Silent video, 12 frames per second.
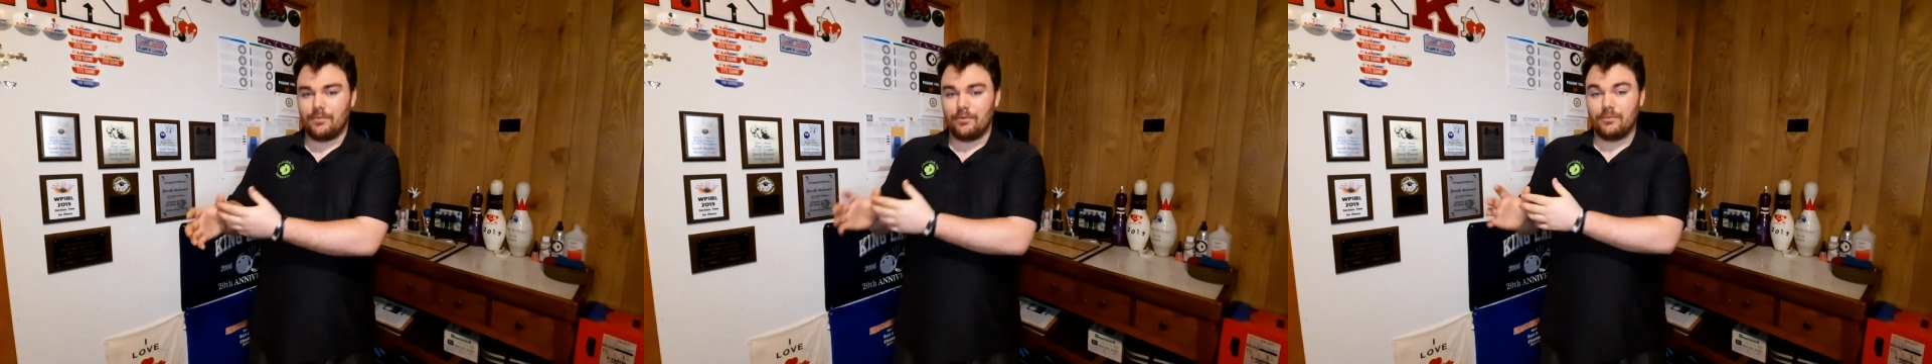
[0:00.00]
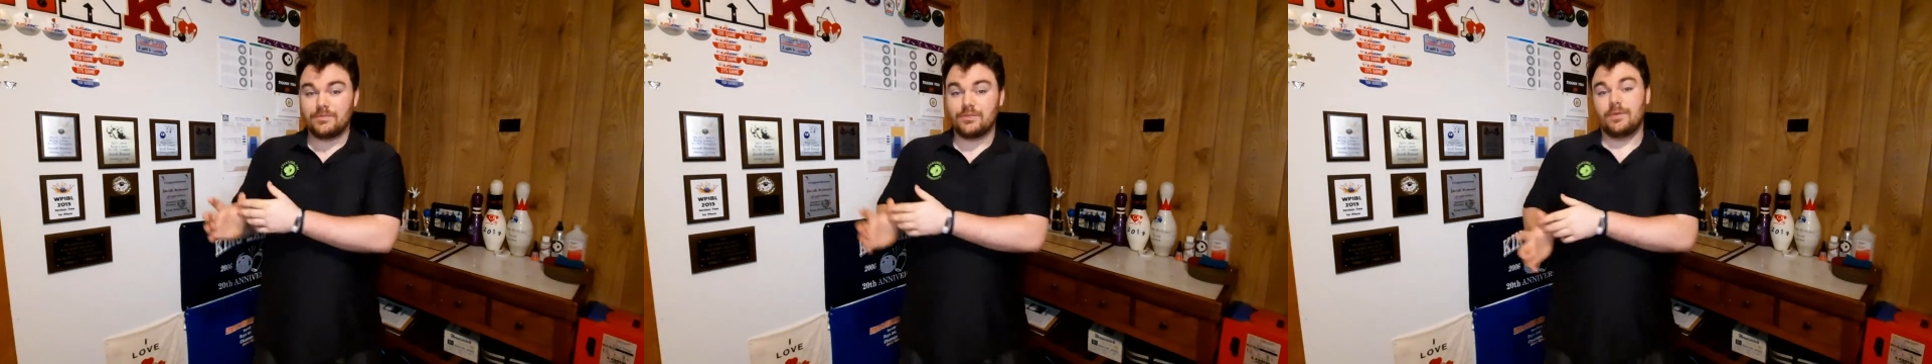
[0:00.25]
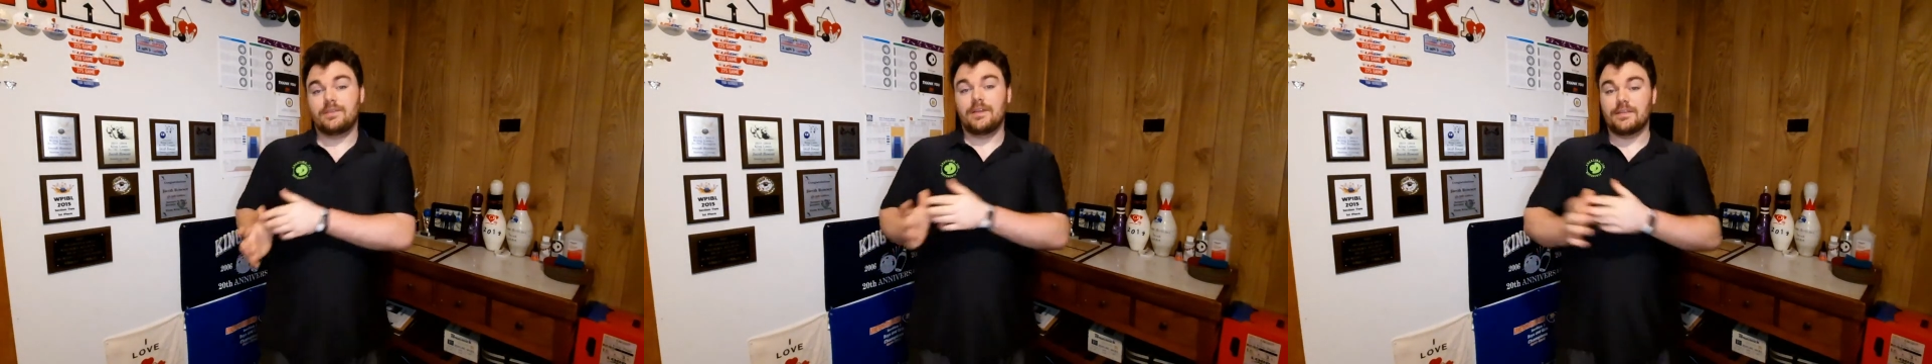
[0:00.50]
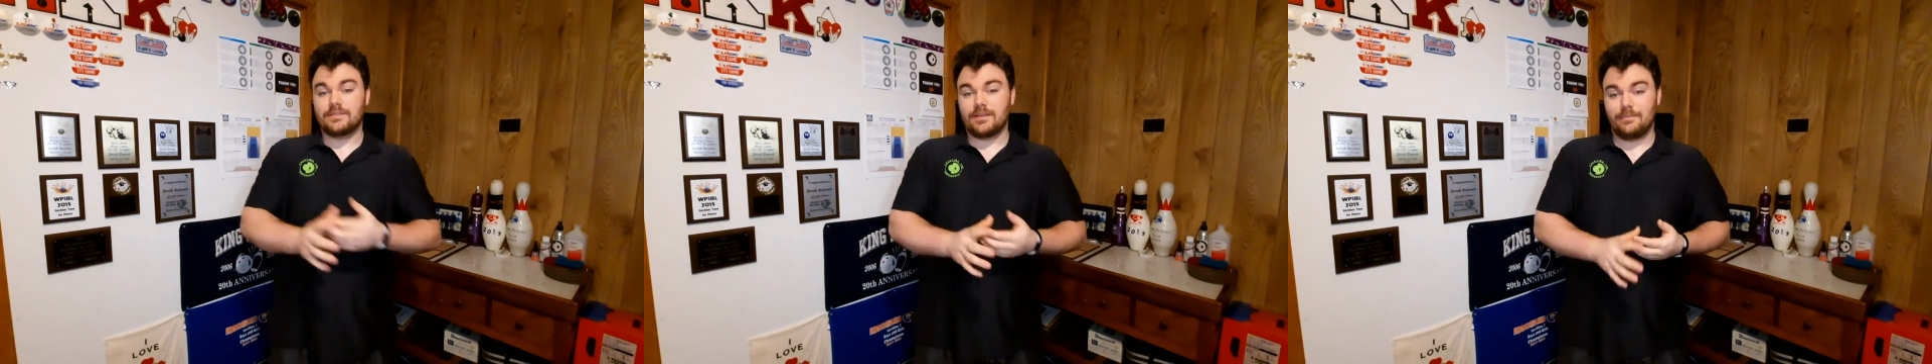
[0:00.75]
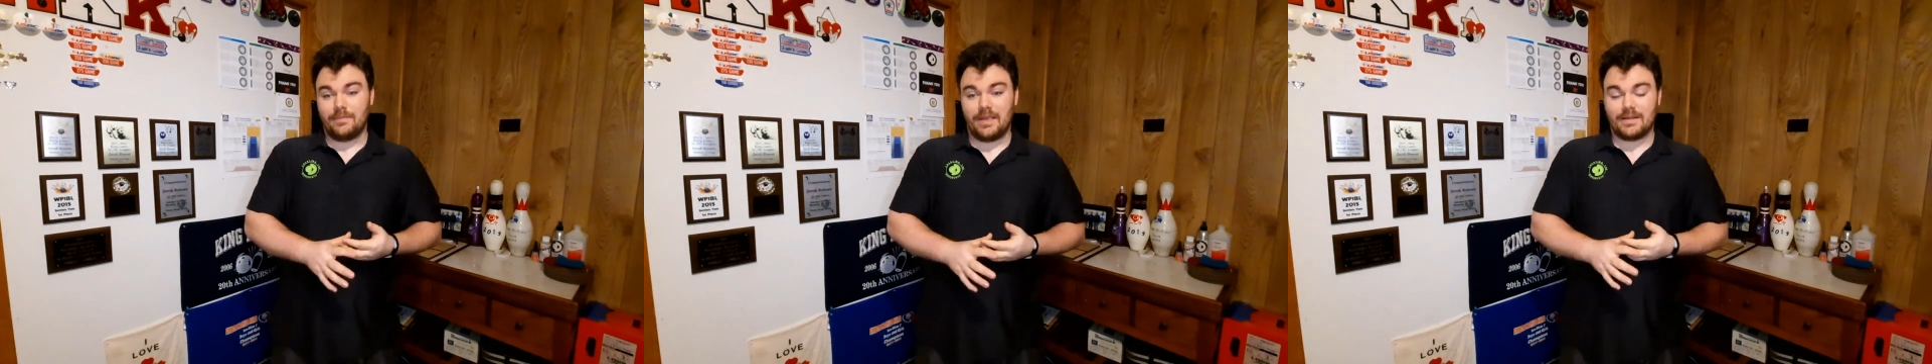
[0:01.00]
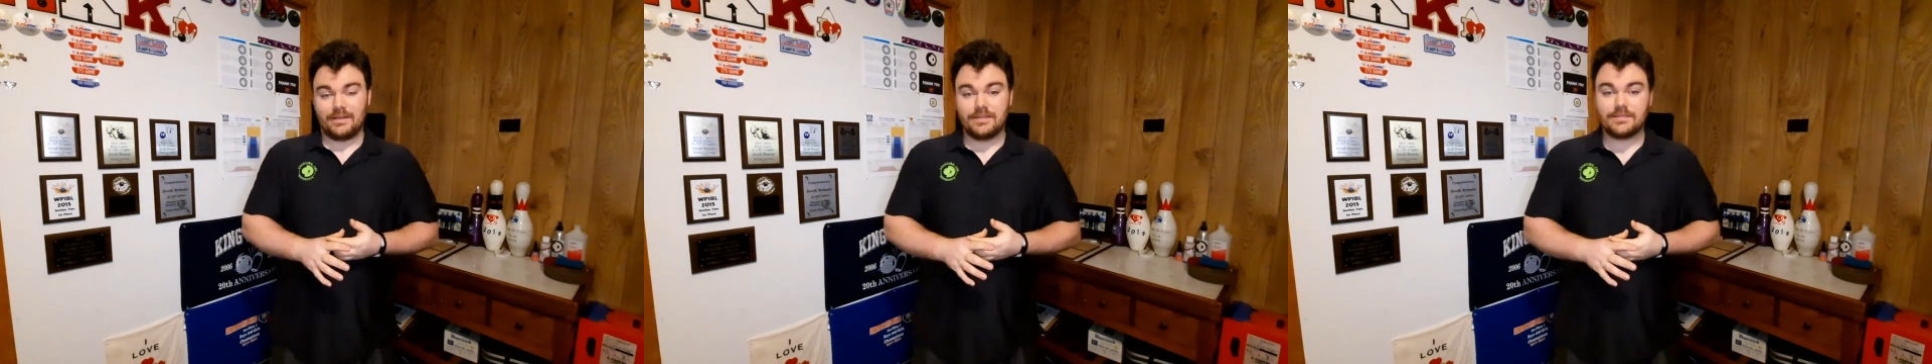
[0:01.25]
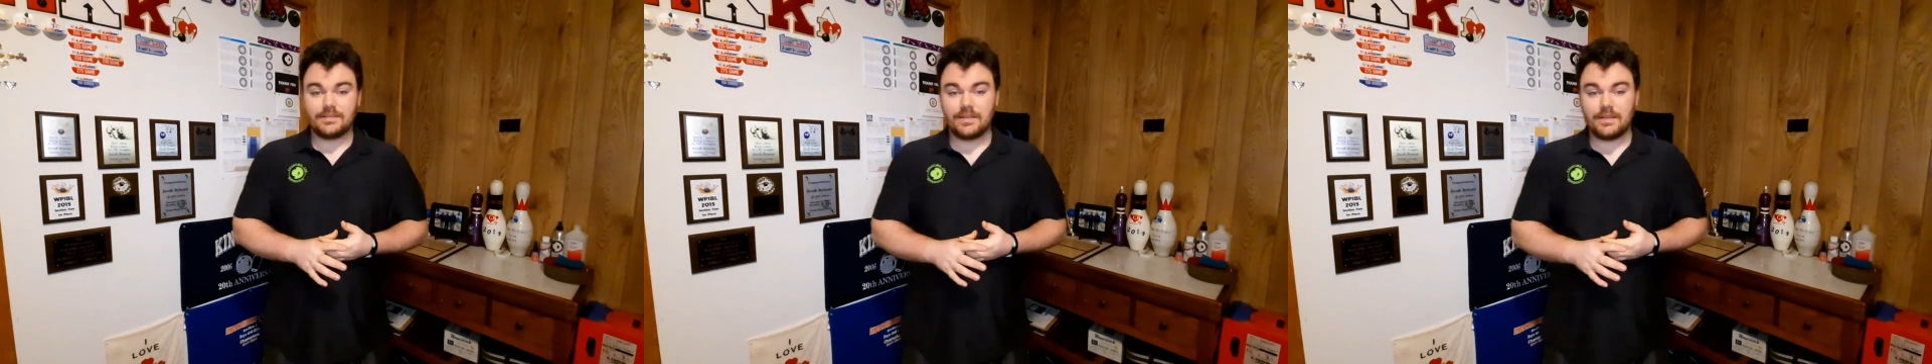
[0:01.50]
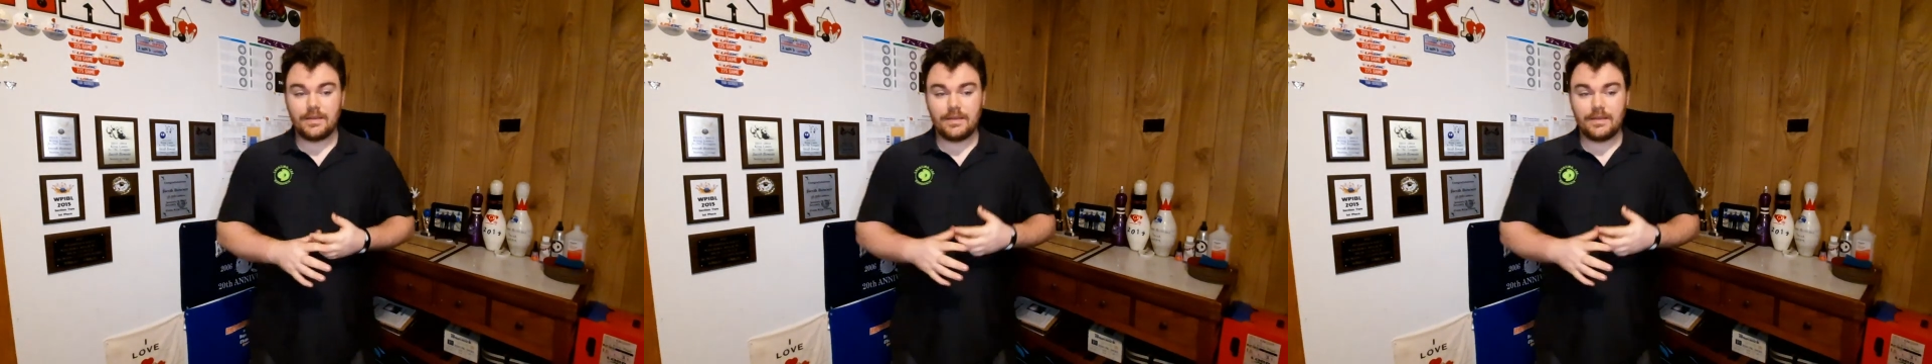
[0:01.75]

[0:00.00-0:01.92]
room so it does come back nicely.